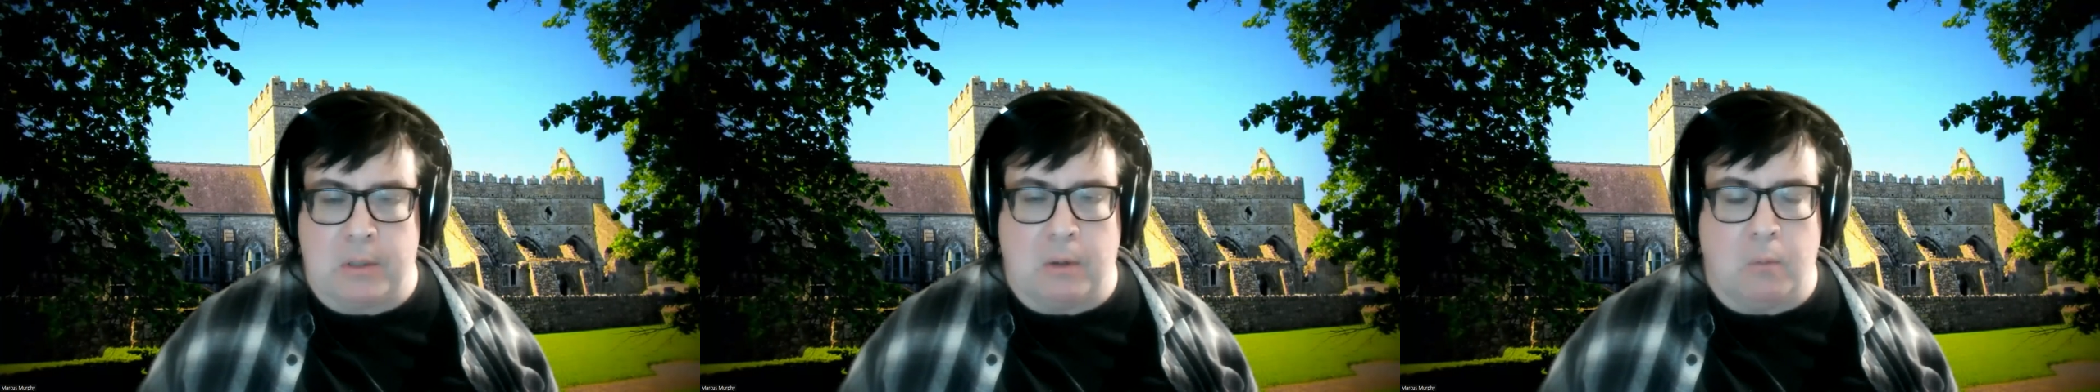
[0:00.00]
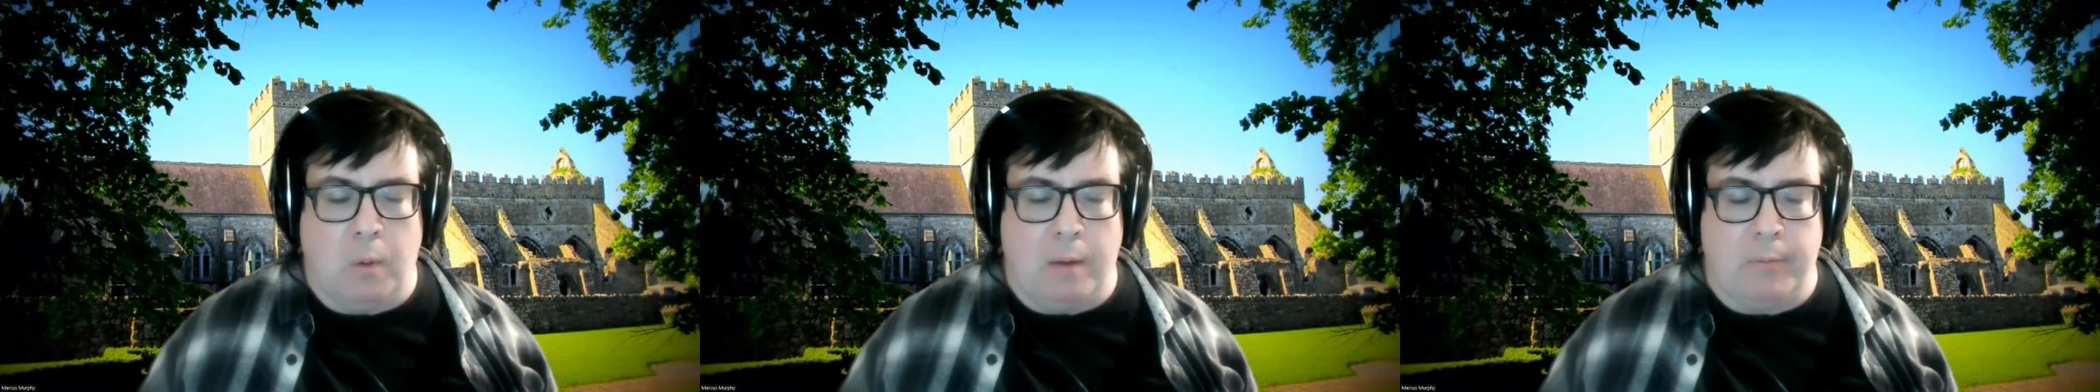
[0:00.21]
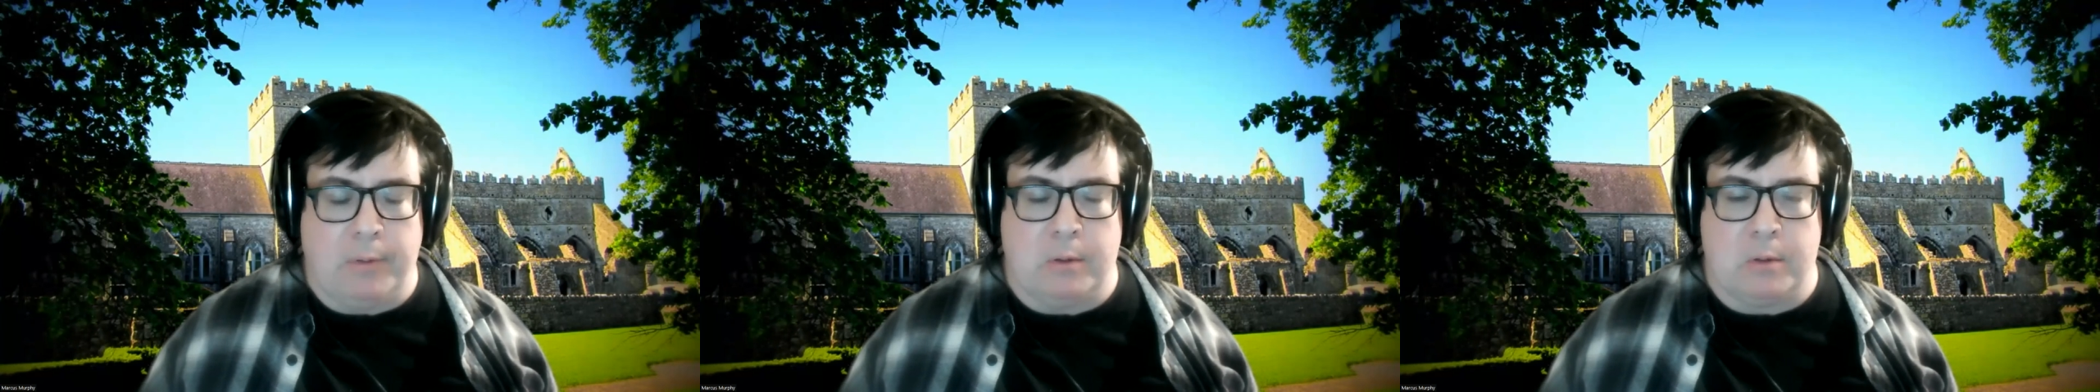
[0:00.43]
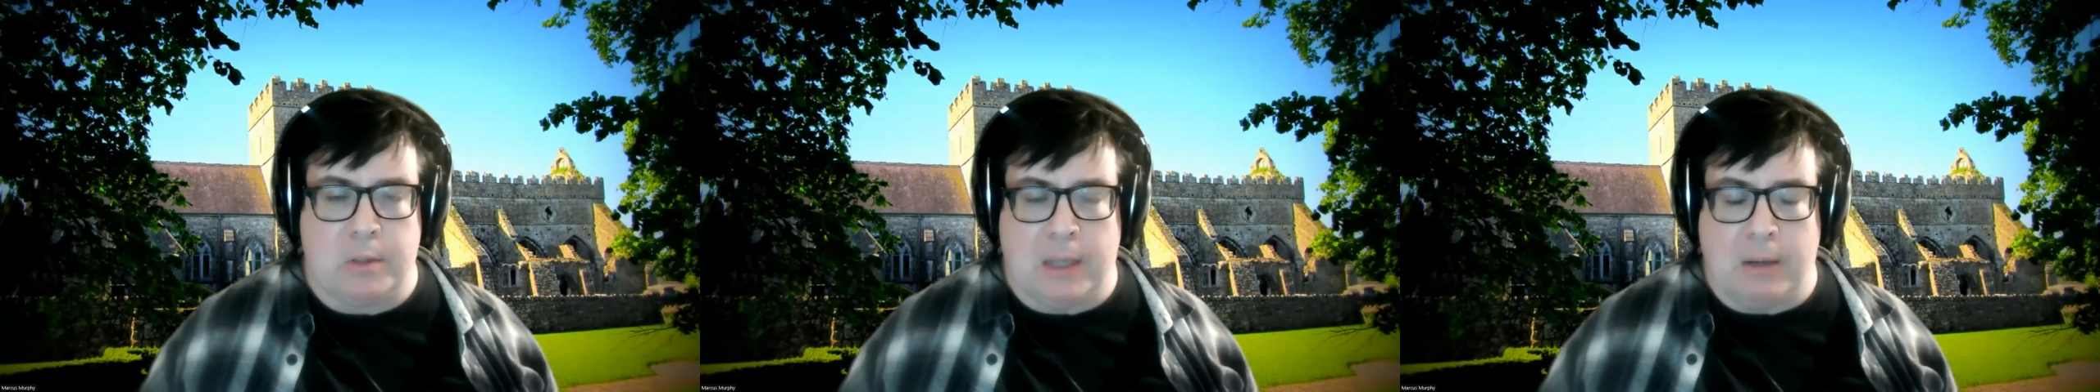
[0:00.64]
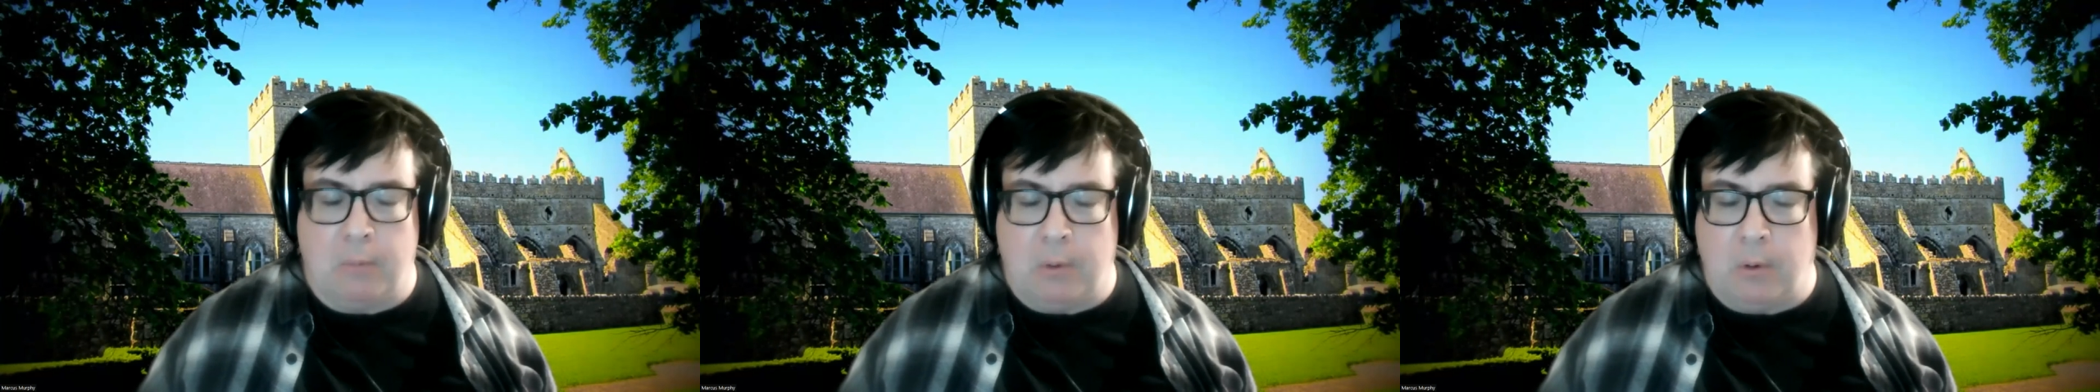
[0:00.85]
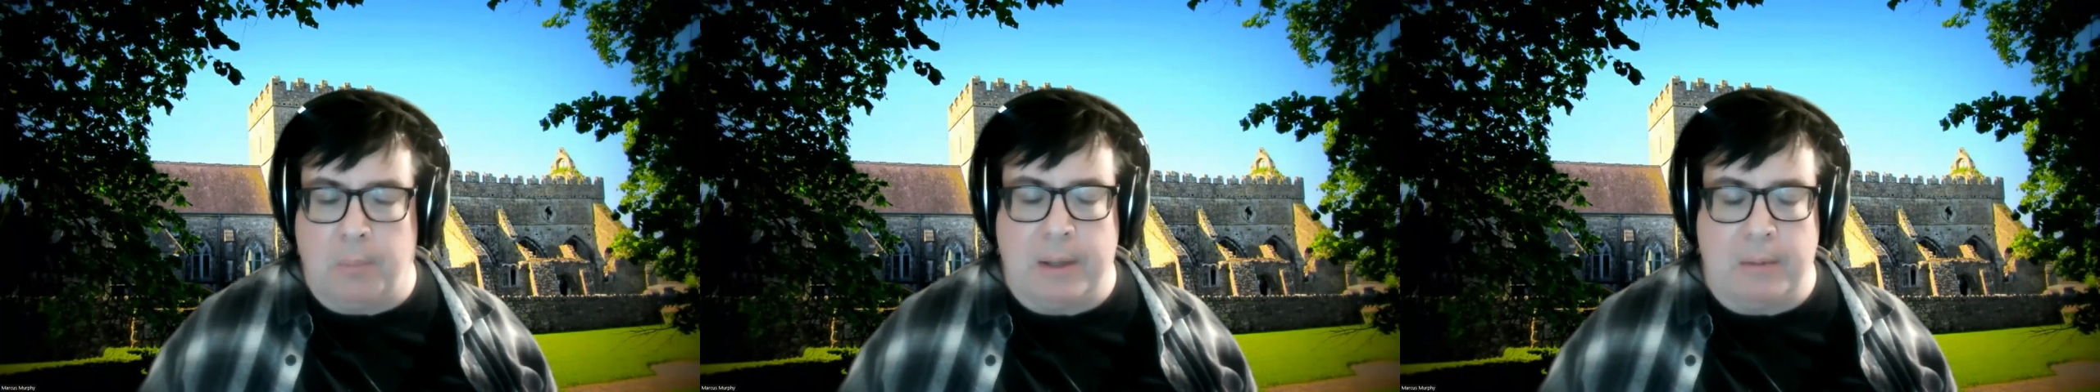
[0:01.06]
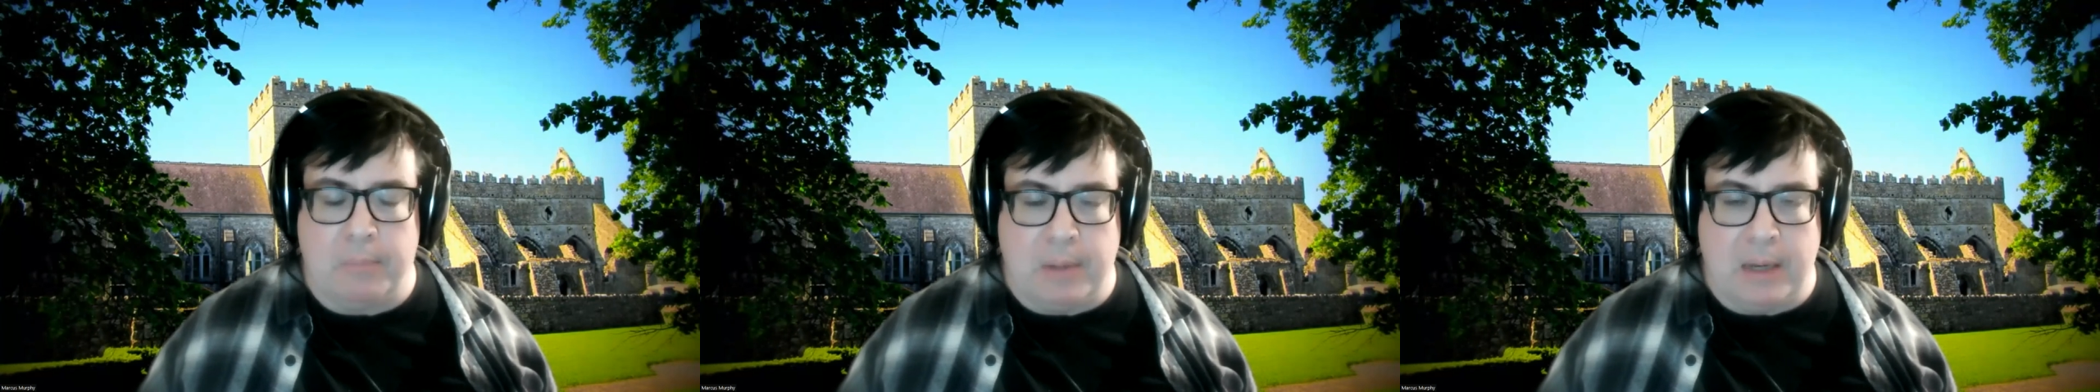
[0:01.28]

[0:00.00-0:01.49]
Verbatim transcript: that whatever you say will be